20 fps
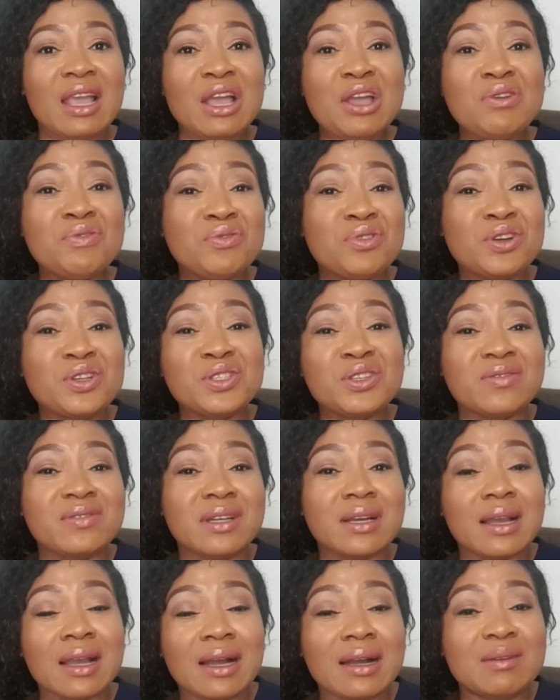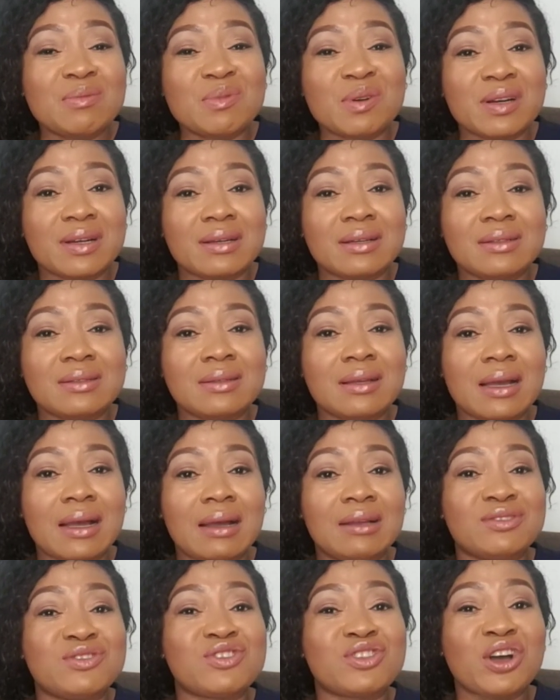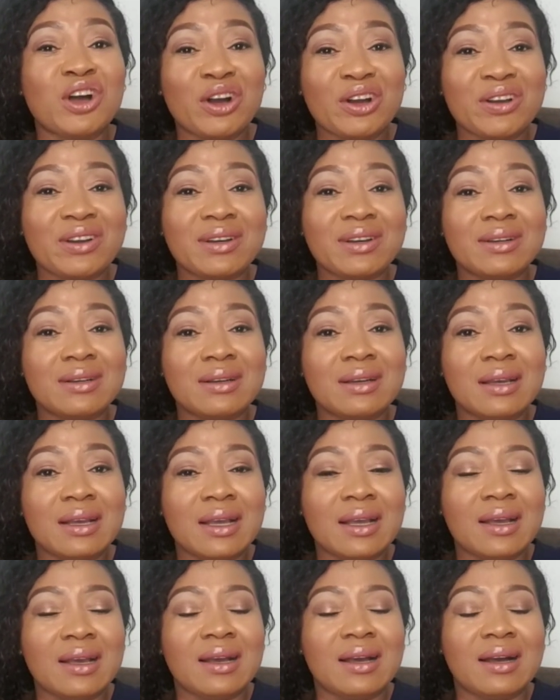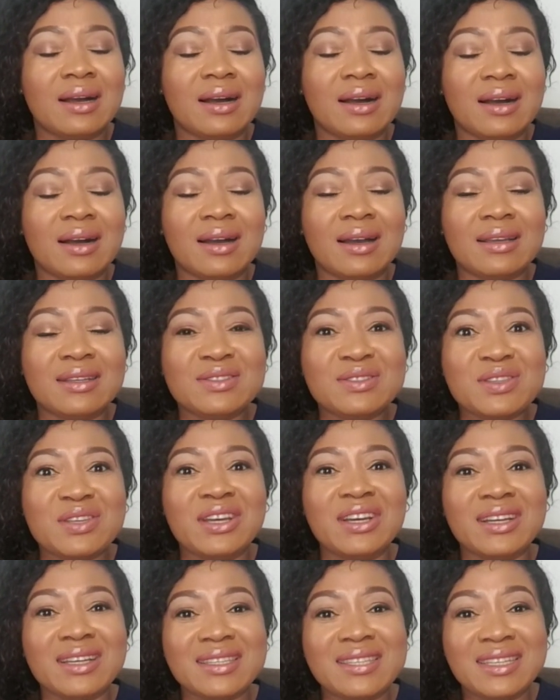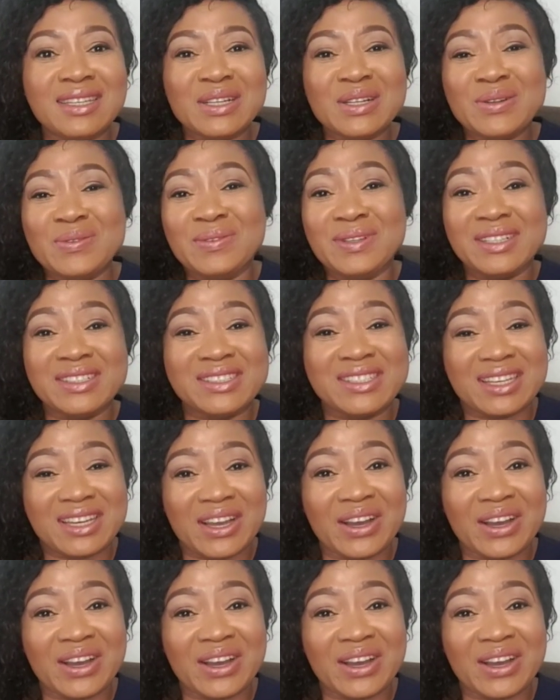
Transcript: in front of a camera and talk, it took so much